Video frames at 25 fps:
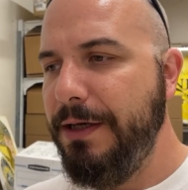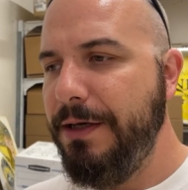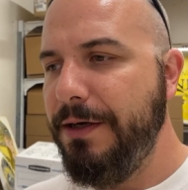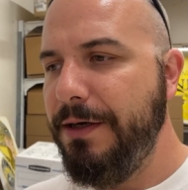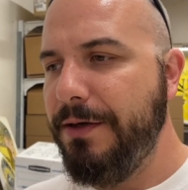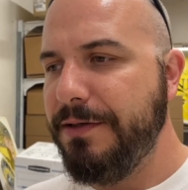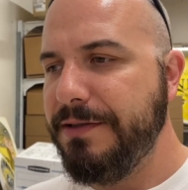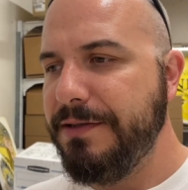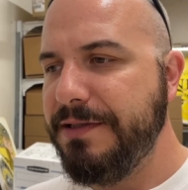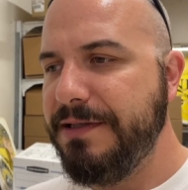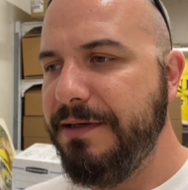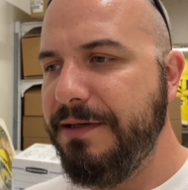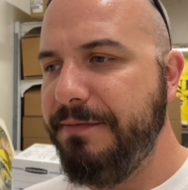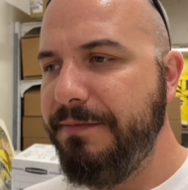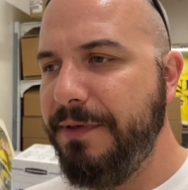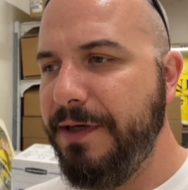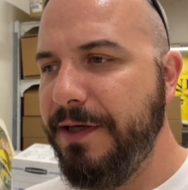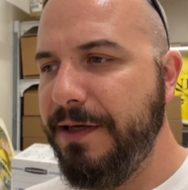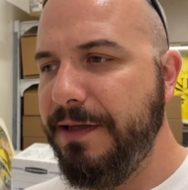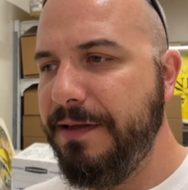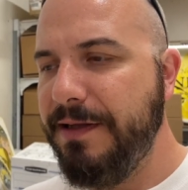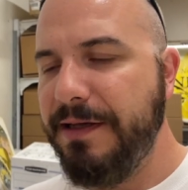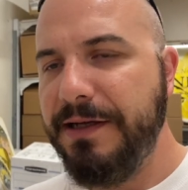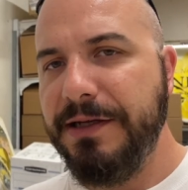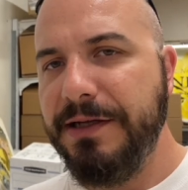or somebody
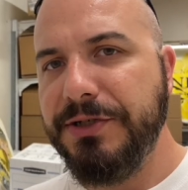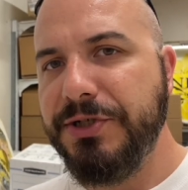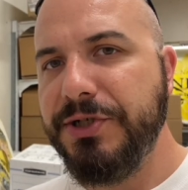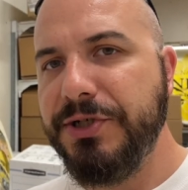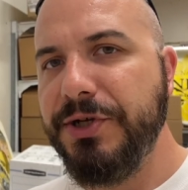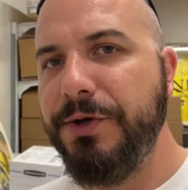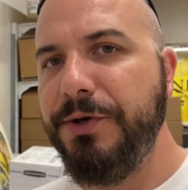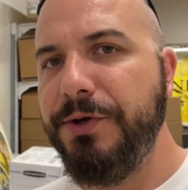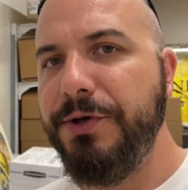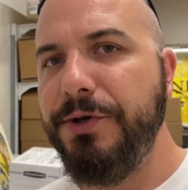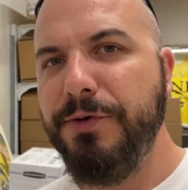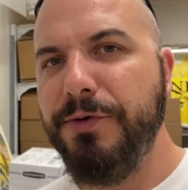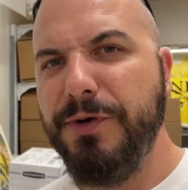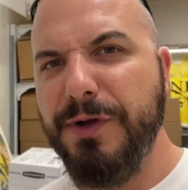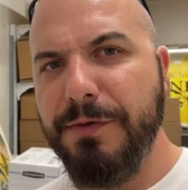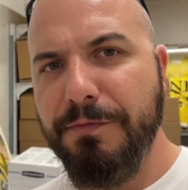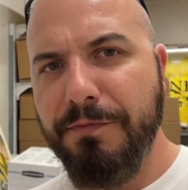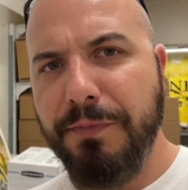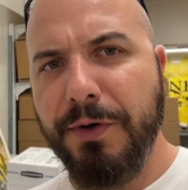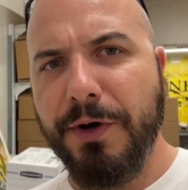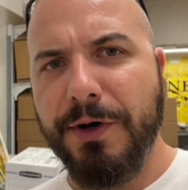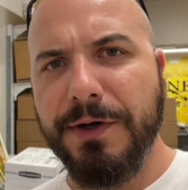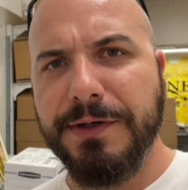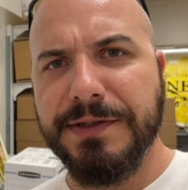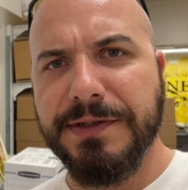that can show you in
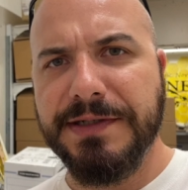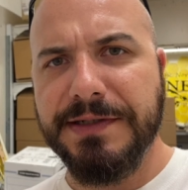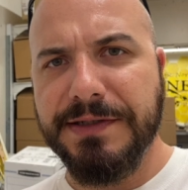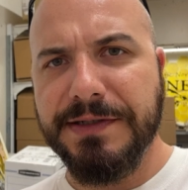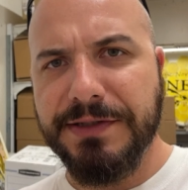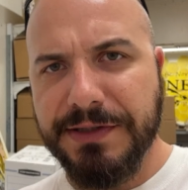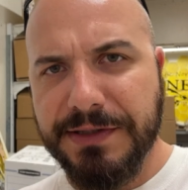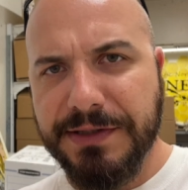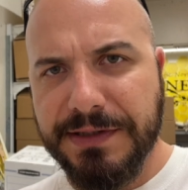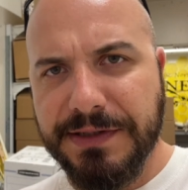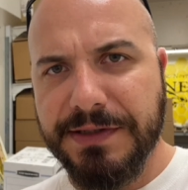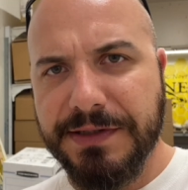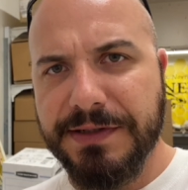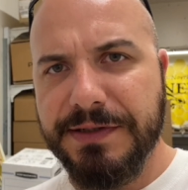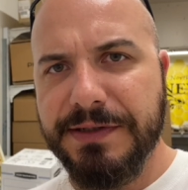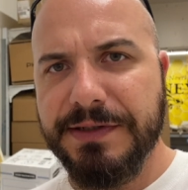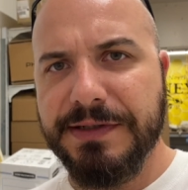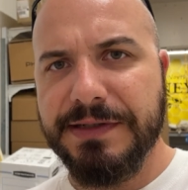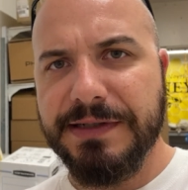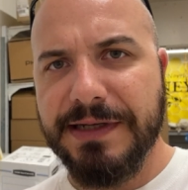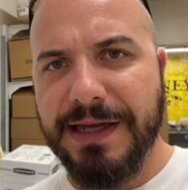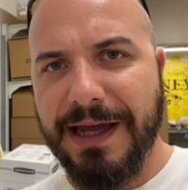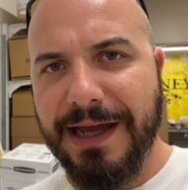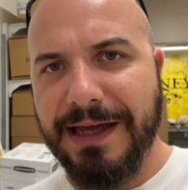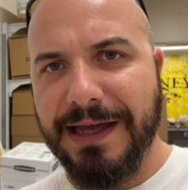person just so you
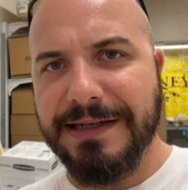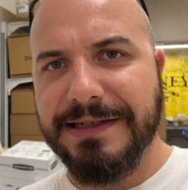can kind